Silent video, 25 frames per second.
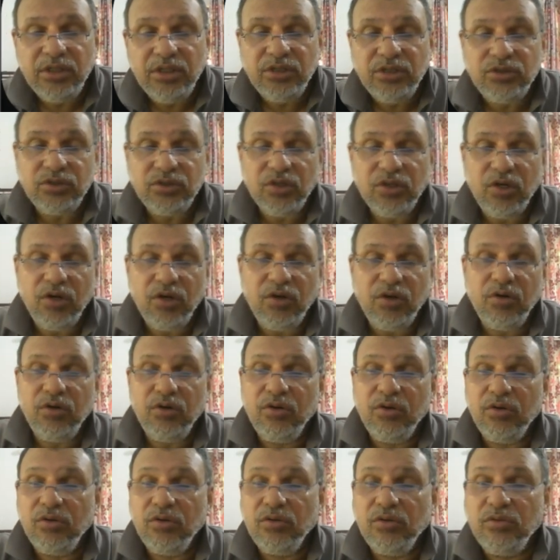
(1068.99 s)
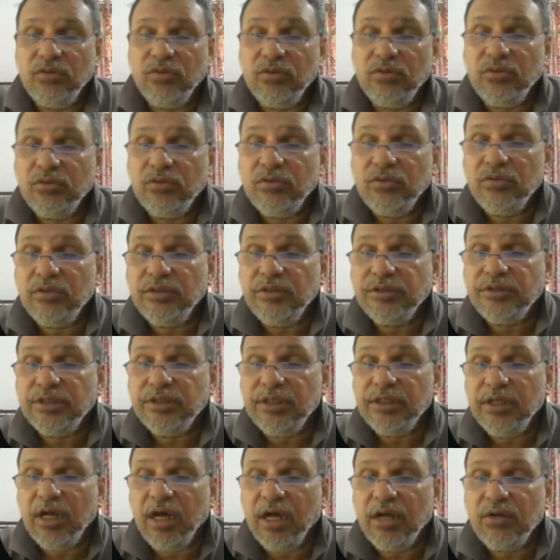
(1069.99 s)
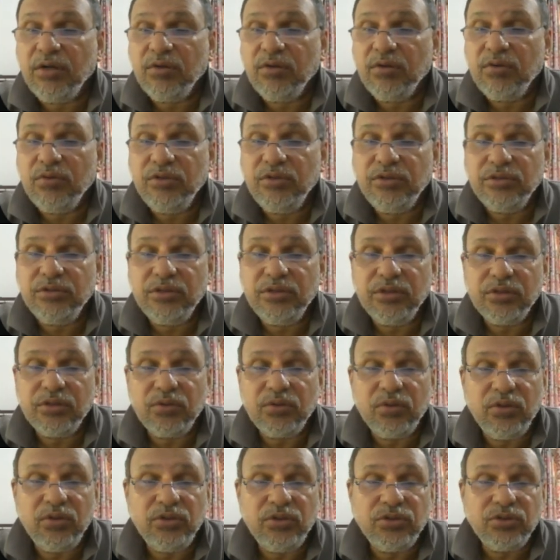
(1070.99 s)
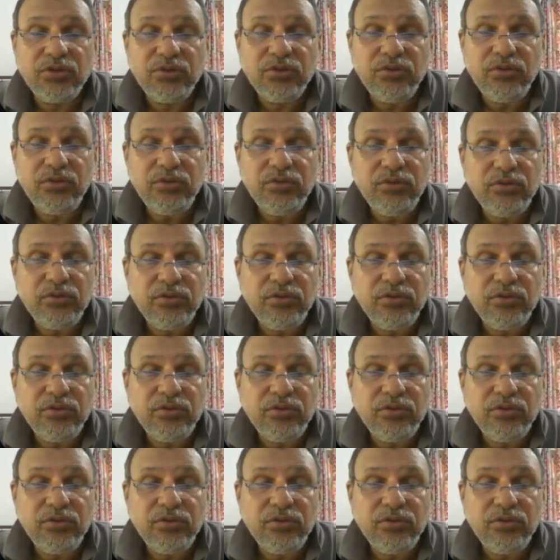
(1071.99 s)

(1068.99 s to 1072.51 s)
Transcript: So let's say R2 is equal to,